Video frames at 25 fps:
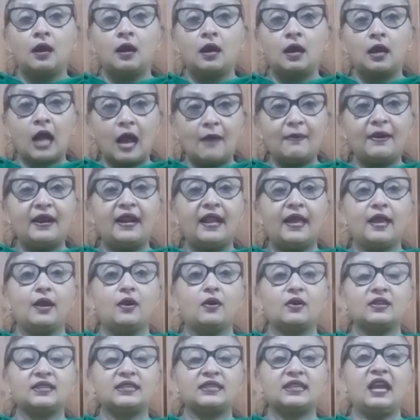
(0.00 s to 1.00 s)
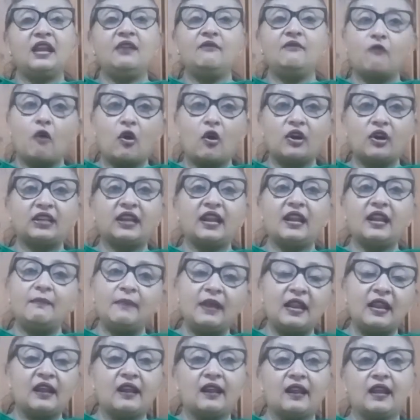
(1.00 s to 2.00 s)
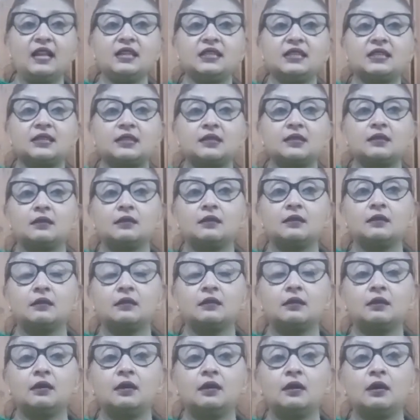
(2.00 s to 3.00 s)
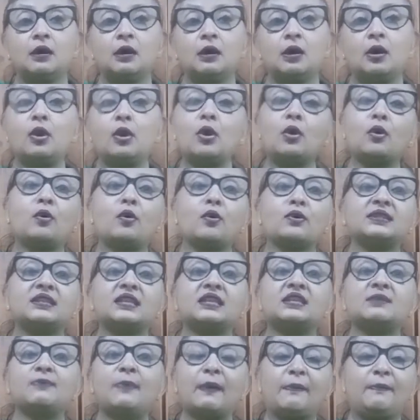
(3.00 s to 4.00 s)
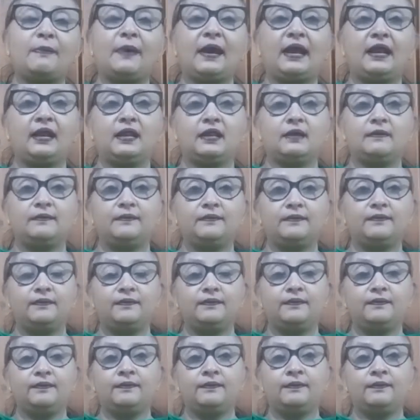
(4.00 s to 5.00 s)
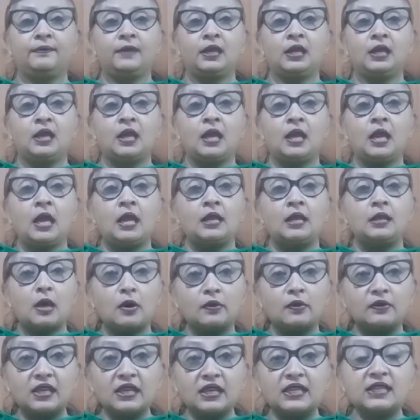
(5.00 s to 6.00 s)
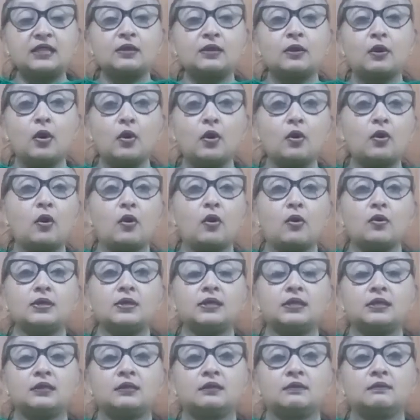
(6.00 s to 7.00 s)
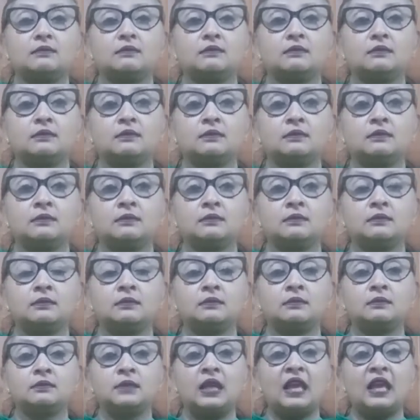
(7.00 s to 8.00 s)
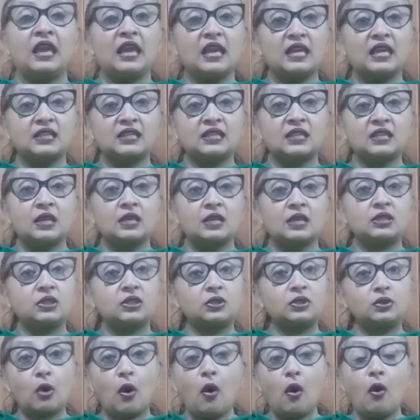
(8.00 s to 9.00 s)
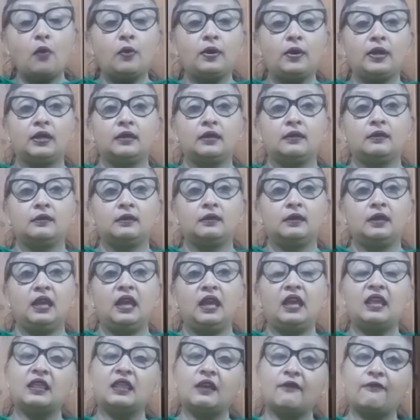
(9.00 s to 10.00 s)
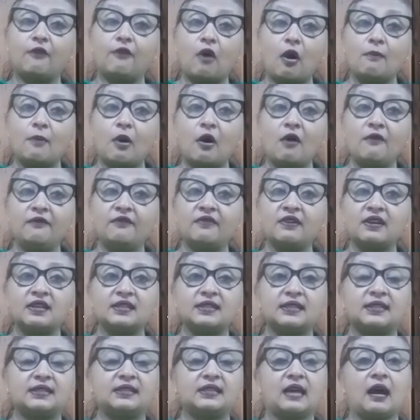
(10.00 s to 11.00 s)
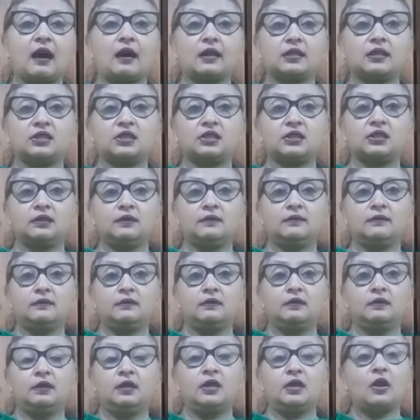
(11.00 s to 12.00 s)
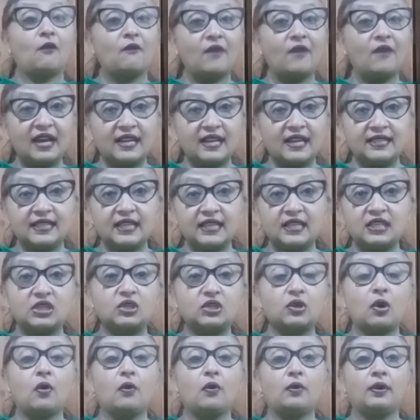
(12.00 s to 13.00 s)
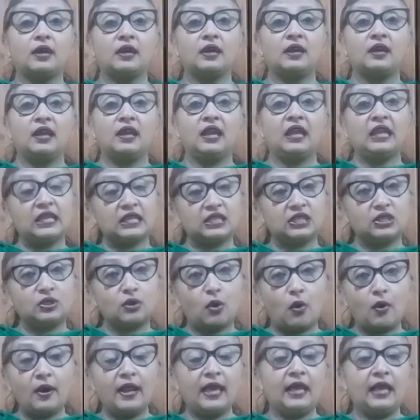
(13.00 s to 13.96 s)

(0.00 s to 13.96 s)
carbon dioxide, water and minerals, glucose is prepared. Now this glucose is stored in the form of starch. Now where is it stored? It is stored